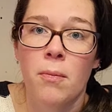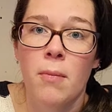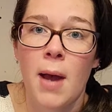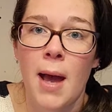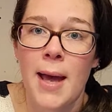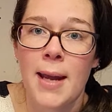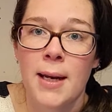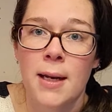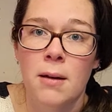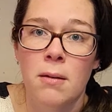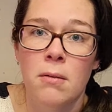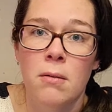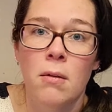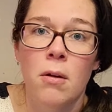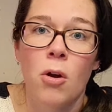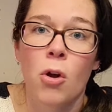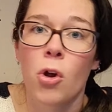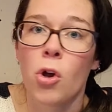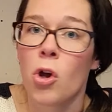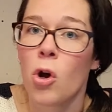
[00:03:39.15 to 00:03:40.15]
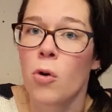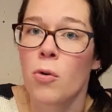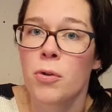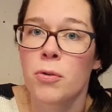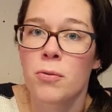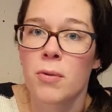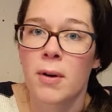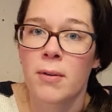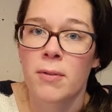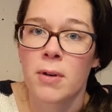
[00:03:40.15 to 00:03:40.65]
Edit. Go
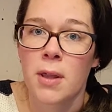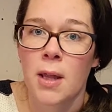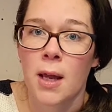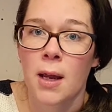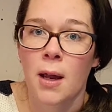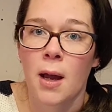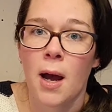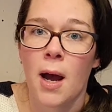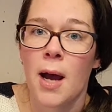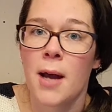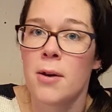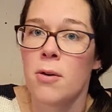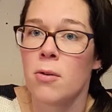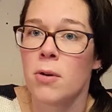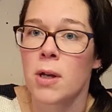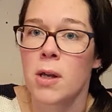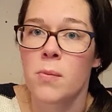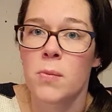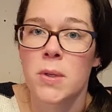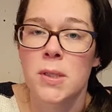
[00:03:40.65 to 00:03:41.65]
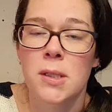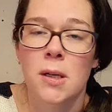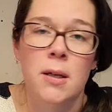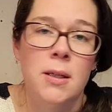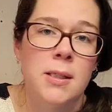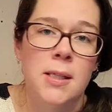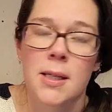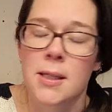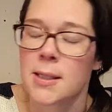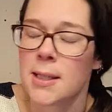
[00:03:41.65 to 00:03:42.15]
through everything. I know it can be
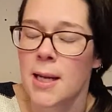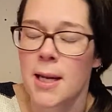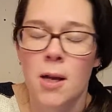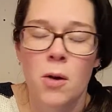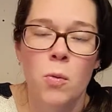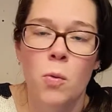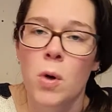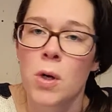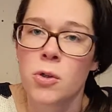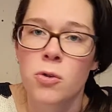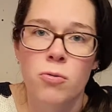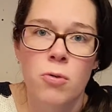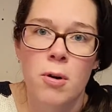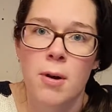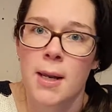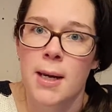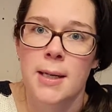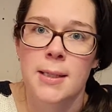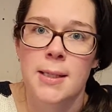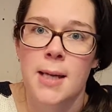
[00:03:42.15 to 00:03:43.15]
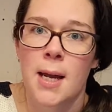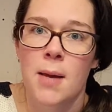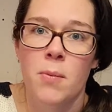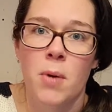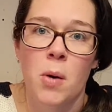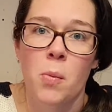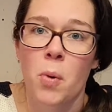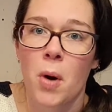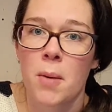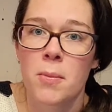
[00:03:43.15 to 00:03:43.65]
daunting. Take it one drawer at a time, and
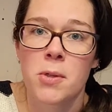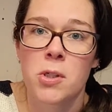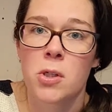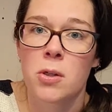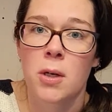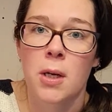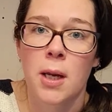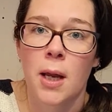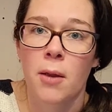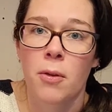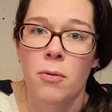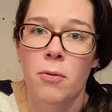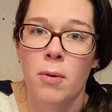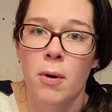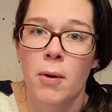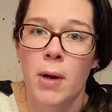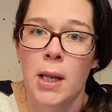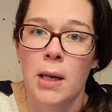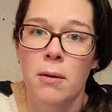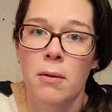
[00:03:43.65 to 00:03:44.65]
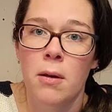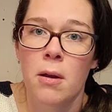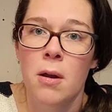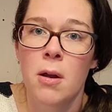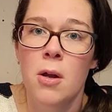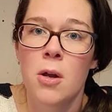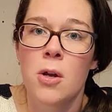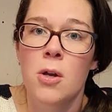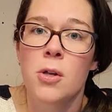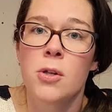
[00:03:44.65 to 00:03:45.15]
I promise you can get through it.
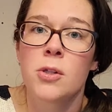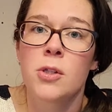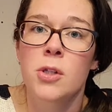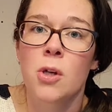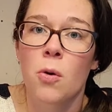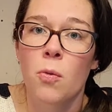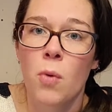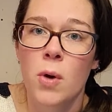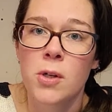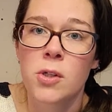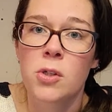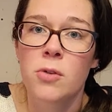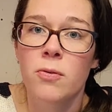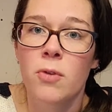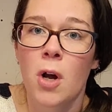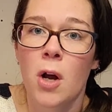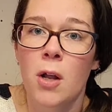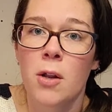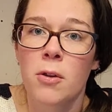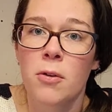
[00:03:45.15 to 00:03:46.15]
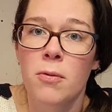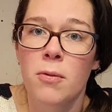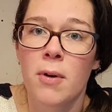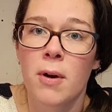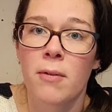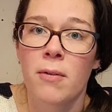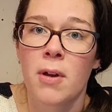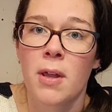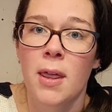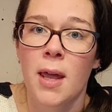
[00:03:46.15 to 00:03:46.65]
So once you've gone through
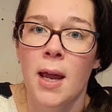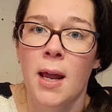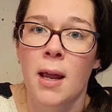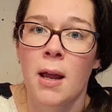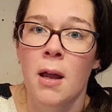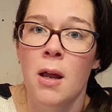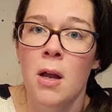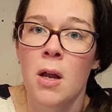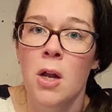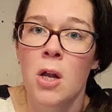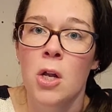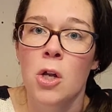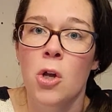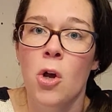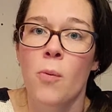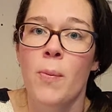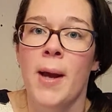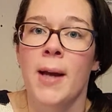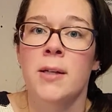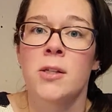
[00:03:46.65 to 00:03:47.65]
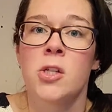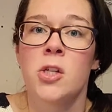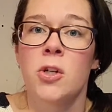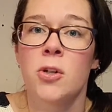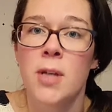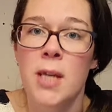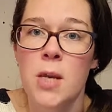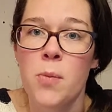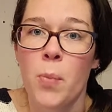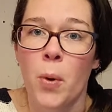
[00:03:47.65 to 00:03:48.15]
everything, go back to your
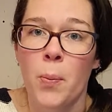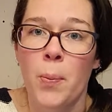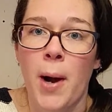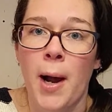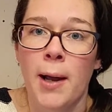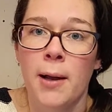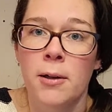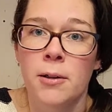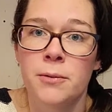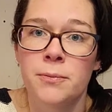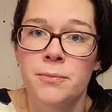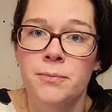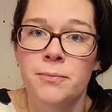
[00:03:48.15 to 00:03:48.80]
keeper pile.